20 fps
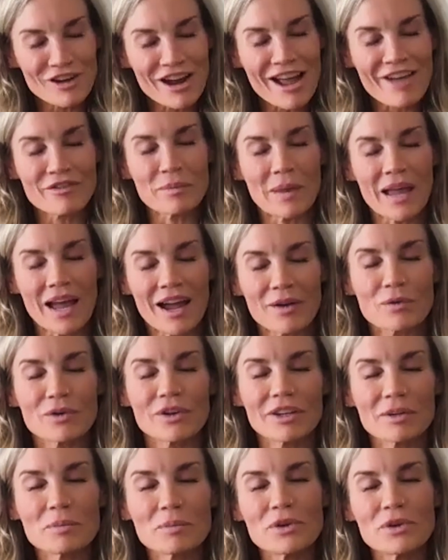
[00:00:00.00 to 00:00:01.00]
for having me. I
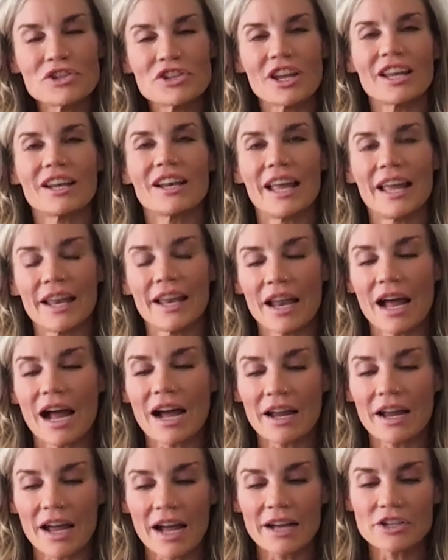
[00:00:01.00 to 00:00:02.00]
really appreciate it. And
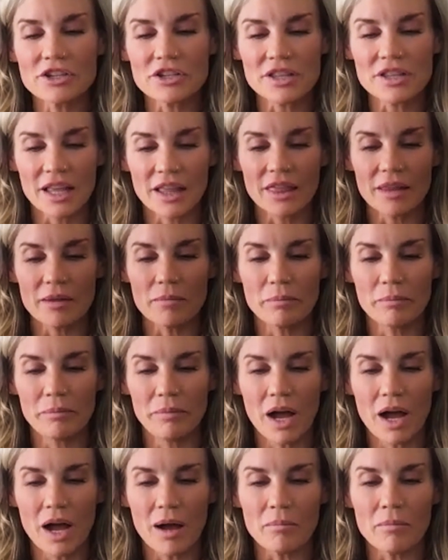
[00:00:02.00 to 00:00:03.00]
I just think that
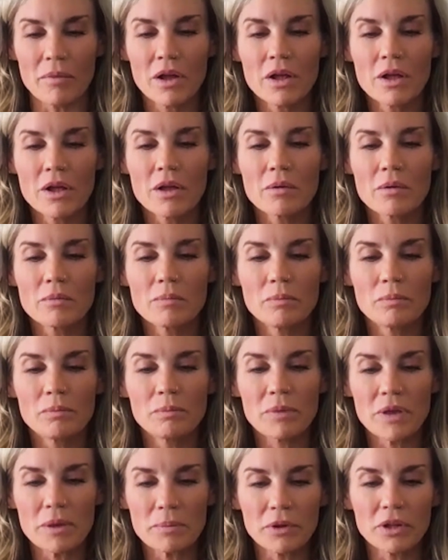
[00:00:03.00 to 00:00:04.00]

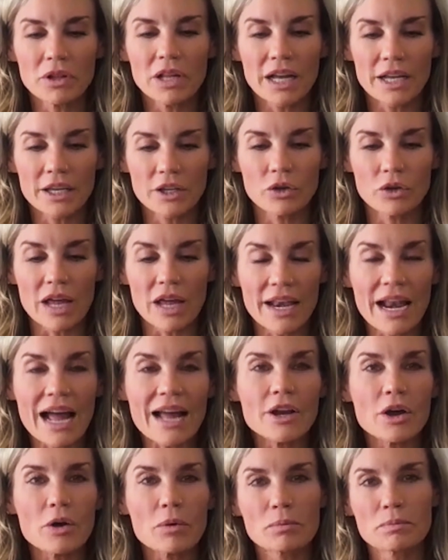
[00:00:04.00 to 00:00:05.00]
people like you, and I
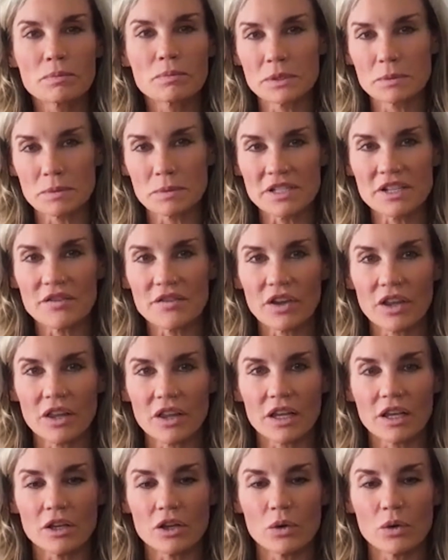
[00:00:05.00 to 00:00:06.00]
know
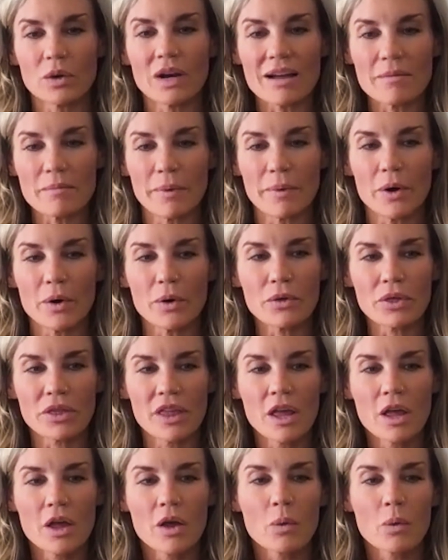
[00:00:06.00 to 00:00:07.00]
specifically you and I both,
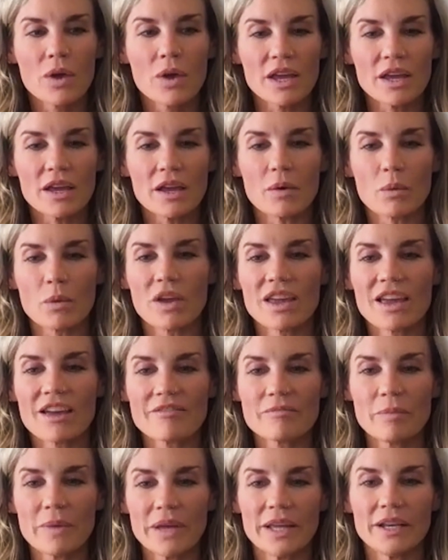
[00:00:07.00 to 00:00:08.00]
we
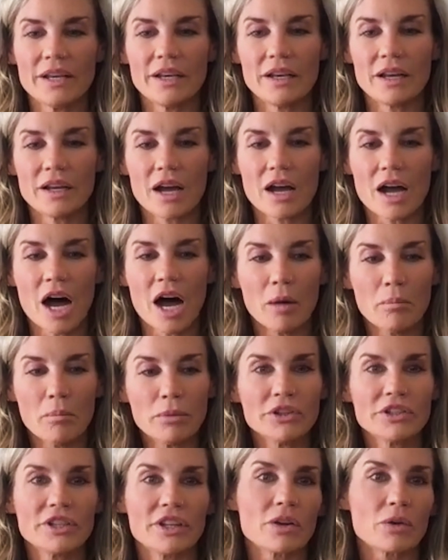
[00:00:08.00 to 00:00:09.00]
have been
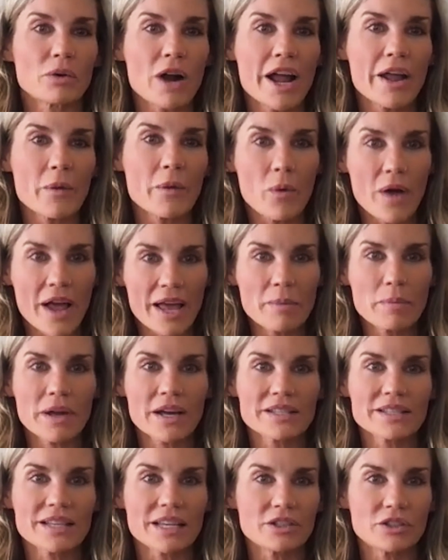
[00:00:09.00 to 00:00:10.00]
humbled in the right way,
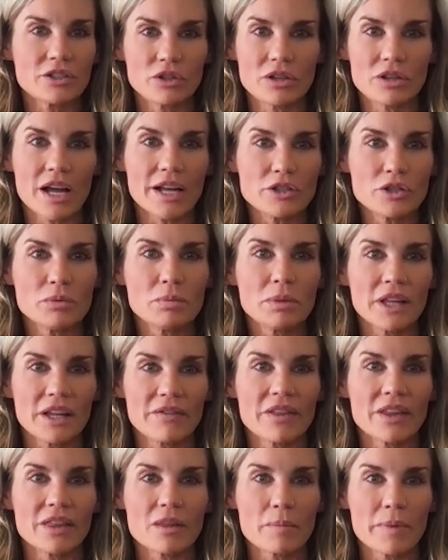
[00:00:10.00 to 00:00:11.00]
because I do believe
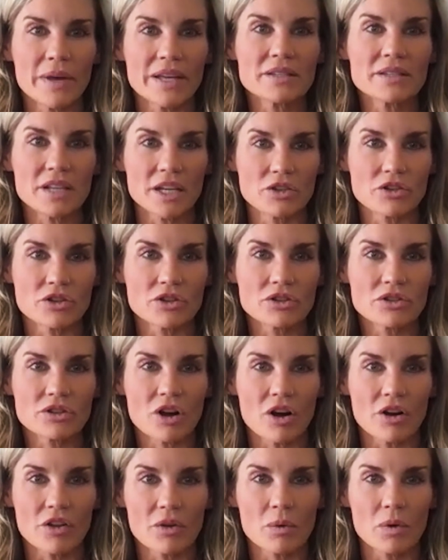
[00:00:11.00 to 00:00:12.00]
that the best teachers
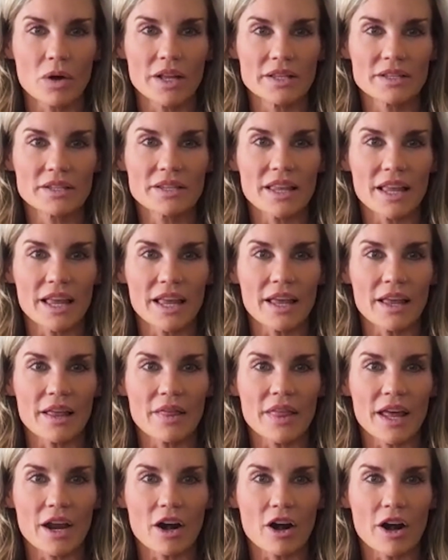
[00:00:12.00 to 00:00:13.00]
are the ones that
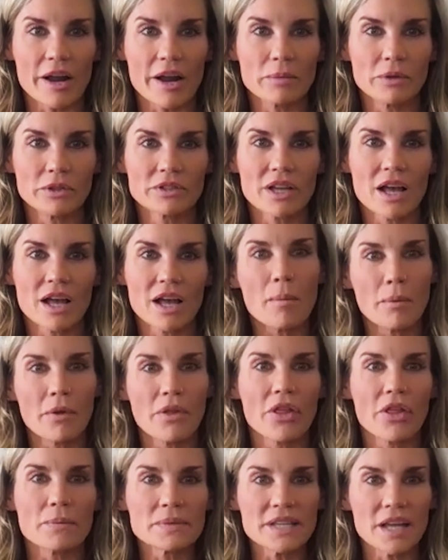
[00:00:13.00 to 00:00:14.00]
are able to humble
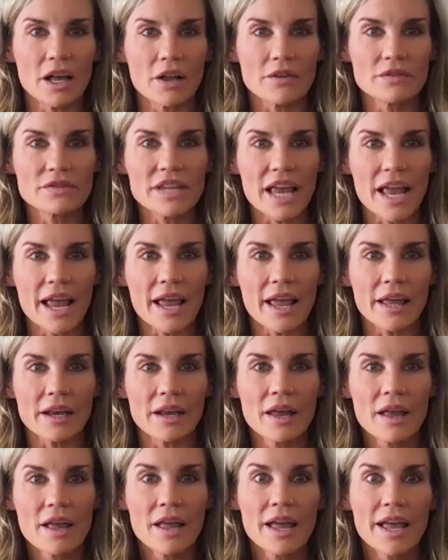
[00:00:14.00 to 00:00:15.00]
themselves and
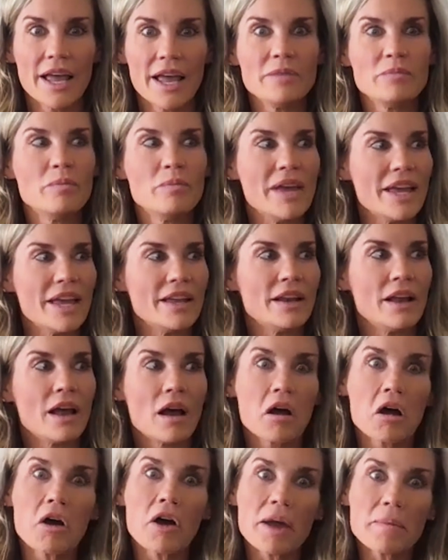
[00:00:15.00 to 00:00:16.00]
admit,
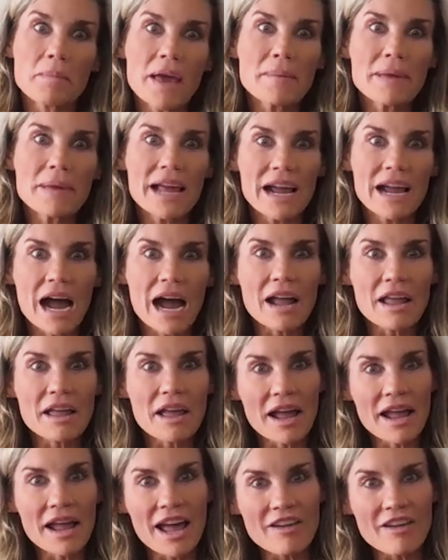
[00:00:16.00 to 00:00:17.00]
okay, maybe
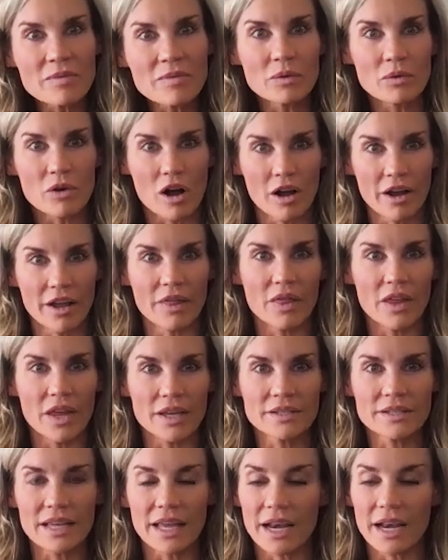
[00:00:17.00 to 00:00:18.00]
I have been wrong in
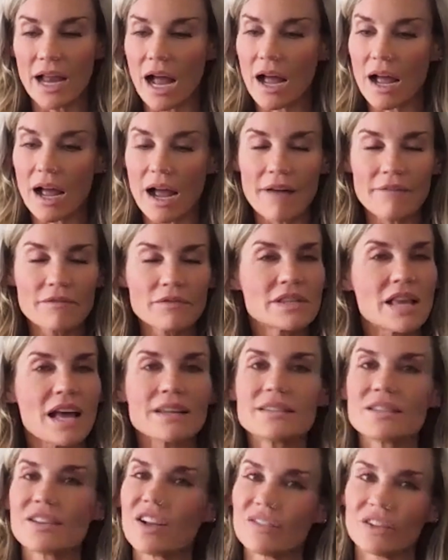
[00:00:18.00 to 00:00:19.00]
this, and I
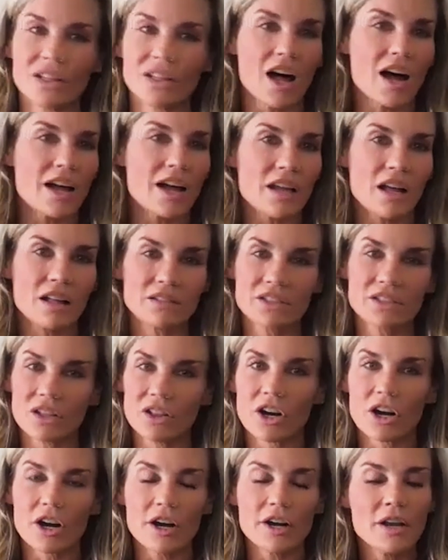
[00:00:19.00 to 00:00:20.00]
still have a lot to
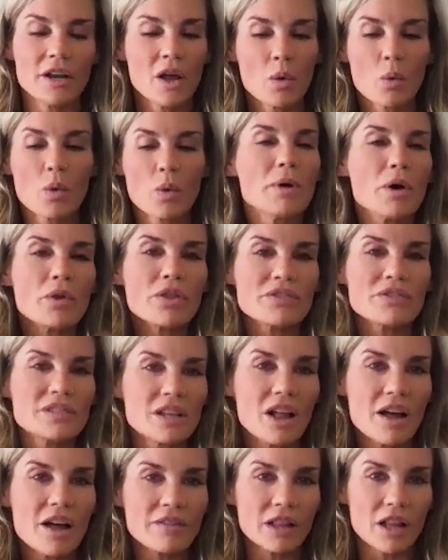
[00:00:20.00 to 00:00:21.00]
learn. We both
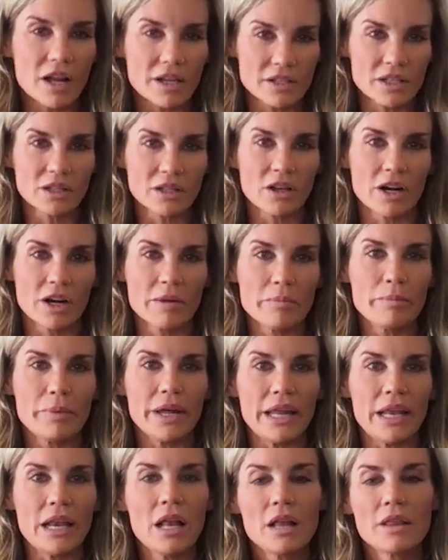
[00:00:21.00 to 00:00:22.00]
still have a lot to learn,
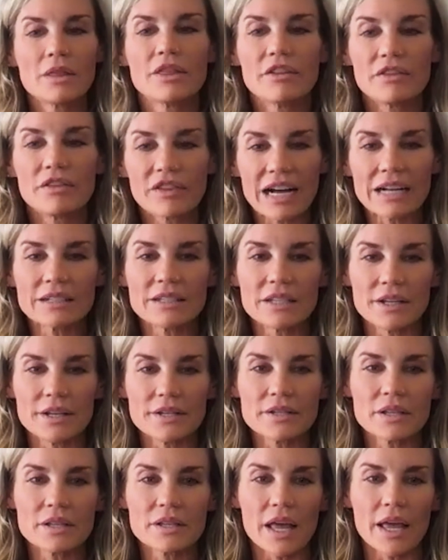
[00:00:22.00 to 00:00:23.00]
but the fact
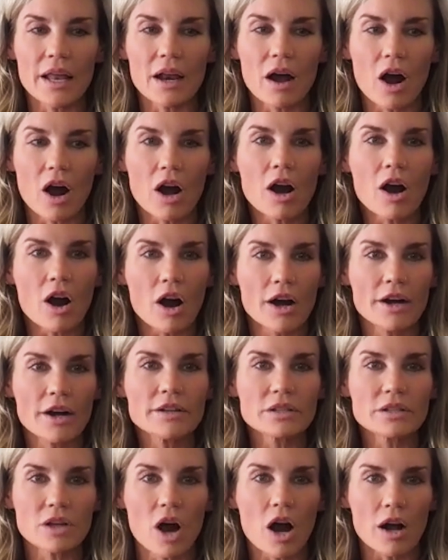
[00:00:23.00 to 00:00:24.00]
is that our
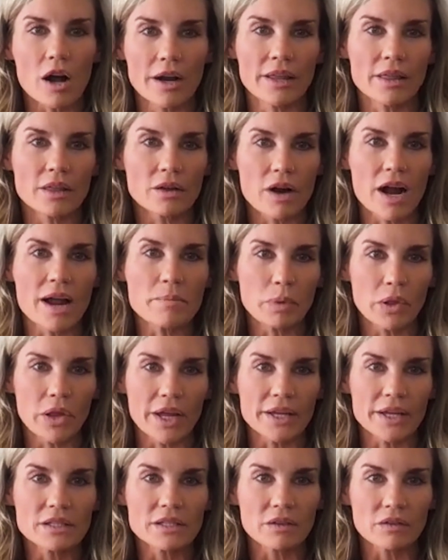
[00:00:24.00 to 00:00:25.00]
hearts are in the right
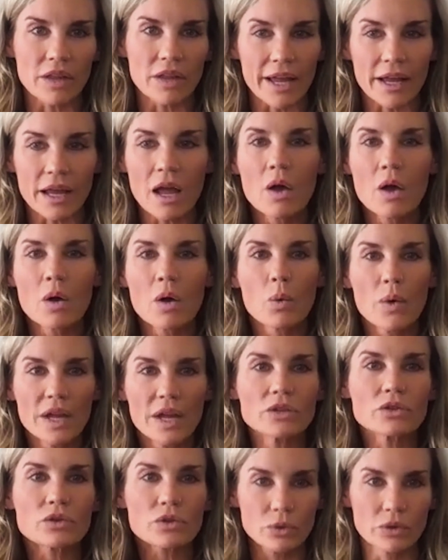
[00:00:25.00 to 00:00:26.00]
place. So
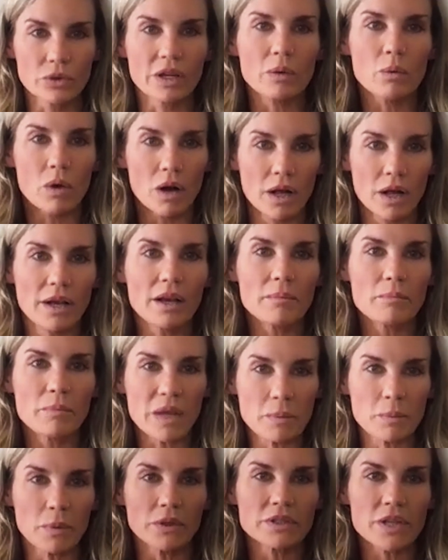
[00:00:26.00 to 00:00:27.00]
we truly want
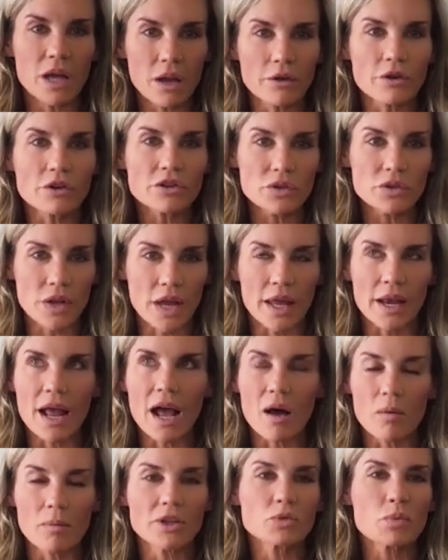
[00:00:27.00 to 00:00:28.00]
people to understand
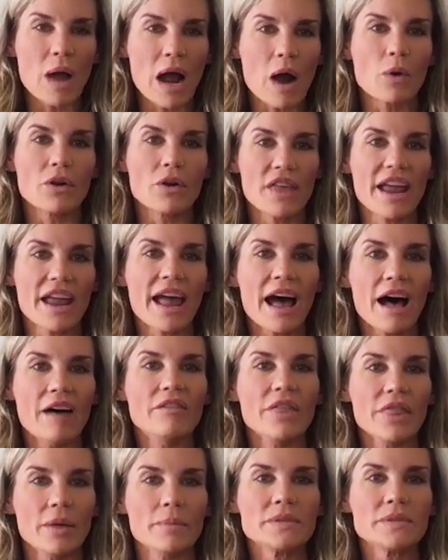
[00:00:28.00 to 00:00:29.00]
how much power they have
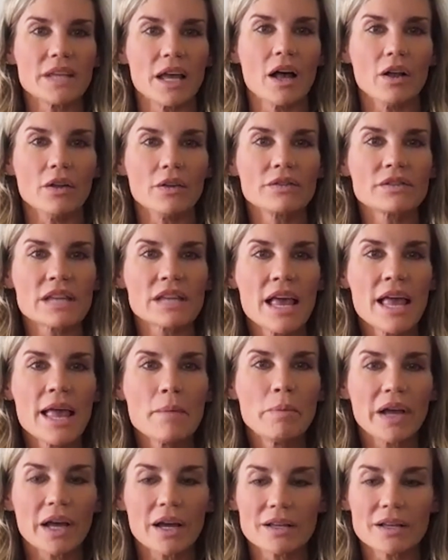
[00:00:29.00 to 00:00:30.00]
in themselves,
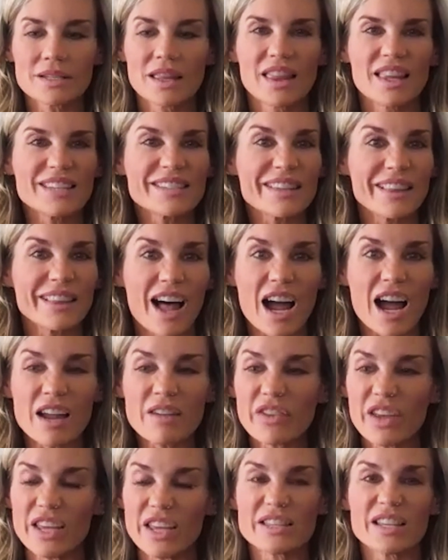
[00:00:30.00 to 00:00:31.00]
because this life
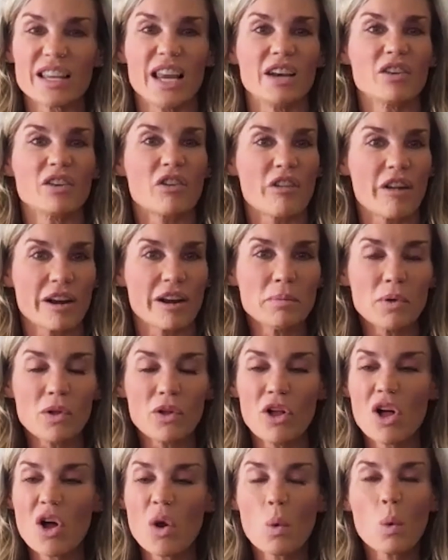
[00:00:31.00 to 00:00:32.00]
is
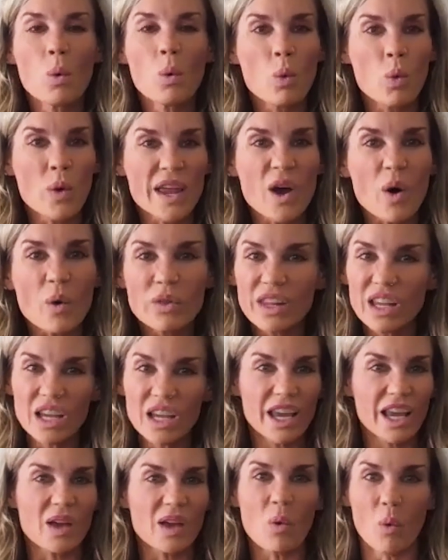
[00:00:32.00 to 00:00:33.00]
incredible. We only
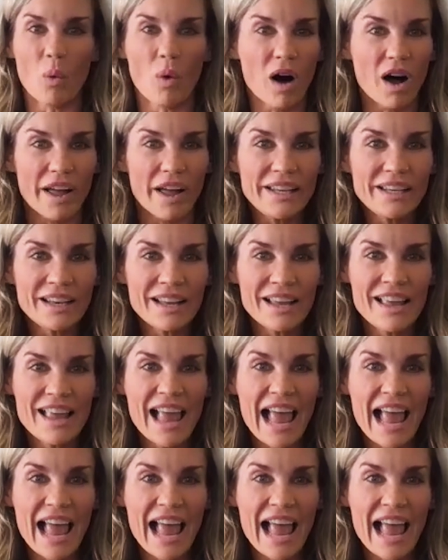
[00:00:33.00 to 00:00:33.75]
get one.